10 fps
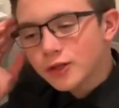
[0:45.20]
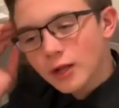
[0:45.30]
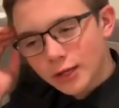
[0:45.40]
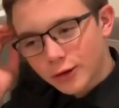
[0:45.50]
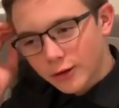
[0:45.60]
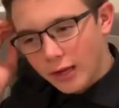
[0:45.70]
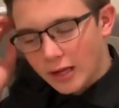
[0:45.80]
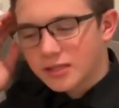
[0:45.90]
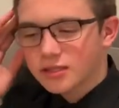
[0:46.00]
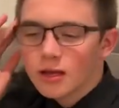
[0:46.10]
elector
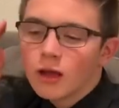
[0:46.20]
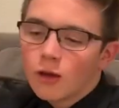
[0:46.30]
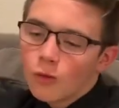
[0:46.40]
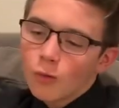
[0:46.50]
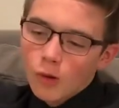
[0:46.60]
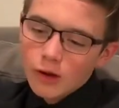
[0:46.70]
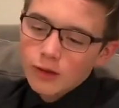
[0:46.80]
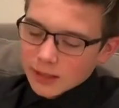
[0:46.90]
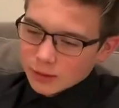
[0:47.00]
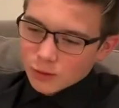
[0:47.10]
casts one
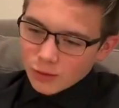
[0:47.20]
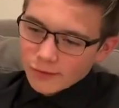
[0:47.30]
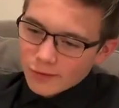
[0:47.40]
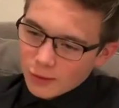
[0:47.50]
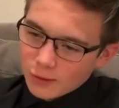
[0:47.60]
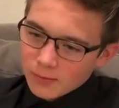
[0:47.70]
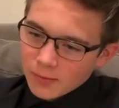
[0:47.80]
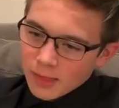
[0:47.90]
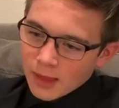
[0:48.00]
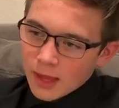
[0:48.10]
electoral vote,
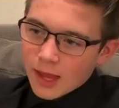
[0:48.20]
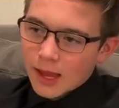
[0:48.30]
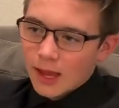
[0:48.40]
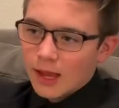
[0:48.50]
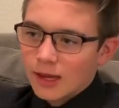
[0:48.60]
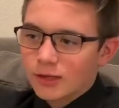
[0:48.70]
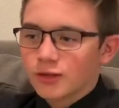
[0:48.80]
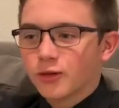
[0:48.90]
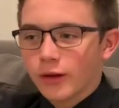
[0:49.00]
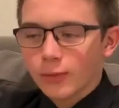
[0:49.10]
and
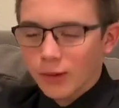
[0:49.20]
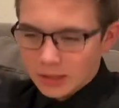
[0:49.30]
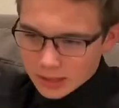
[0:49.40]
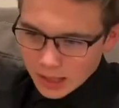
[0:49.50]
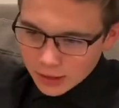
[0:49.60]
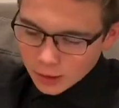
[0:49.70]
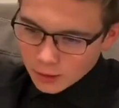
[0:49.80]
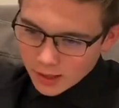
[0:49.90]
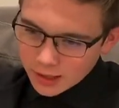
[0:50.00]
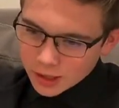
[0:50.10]
during a presidential
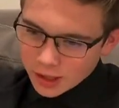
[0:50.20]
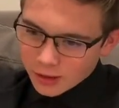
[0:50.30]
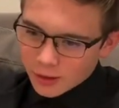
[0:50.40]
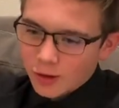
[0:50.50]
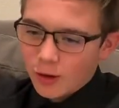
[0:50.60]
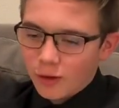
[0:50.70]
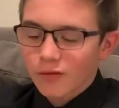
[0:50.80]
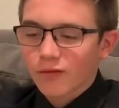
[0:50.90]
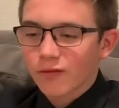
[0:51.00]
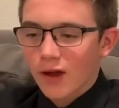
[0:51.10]
election, there are
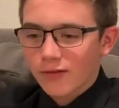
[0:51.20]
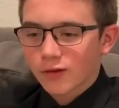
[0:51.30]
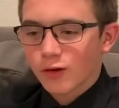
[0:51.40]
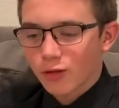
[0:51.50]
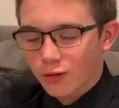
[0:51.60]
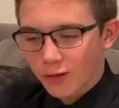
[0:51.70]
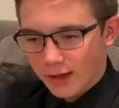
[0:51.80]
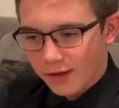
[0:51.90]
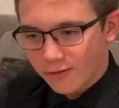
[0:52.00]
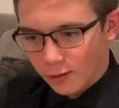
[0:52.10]

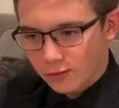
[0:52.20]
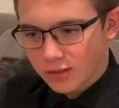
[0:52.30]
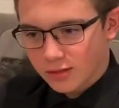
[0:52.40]
538 votes.